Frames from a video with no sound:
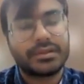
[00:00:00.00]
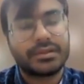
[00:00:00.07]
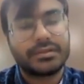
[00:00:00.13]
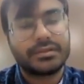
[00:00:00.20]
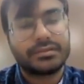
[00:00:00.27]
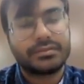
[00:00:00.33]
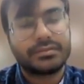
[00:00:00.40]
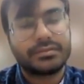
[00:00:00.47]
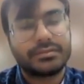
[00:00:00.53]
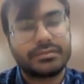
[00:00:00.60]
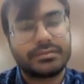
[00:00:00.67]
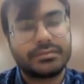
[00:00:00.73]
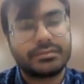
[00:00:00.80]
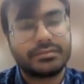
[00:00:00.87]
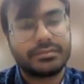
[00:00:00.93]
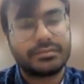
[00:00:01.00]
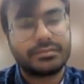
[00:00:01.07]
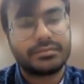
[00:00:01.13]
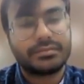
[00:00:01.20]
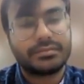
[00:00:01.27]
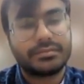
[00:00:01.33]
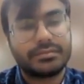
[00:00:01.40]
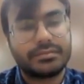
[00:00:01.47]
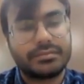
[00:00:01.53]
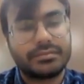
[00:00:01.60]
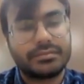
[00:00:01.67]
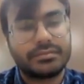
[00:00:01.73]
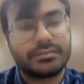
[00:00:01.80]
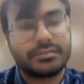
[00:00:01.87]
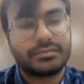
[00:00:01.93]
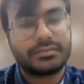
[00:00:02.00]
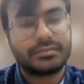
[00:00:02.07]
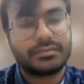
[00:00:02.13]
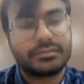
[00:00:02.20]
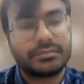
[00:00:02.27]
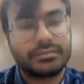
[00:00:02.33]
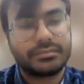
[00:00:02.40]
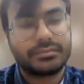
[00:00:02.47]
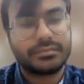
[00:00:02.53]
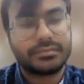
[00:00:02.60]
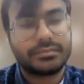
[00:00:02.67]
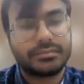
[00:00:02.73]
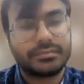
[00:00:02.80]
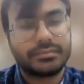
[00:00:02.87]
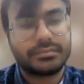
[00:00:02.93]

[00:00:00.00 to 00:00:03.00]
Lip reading: [no speech]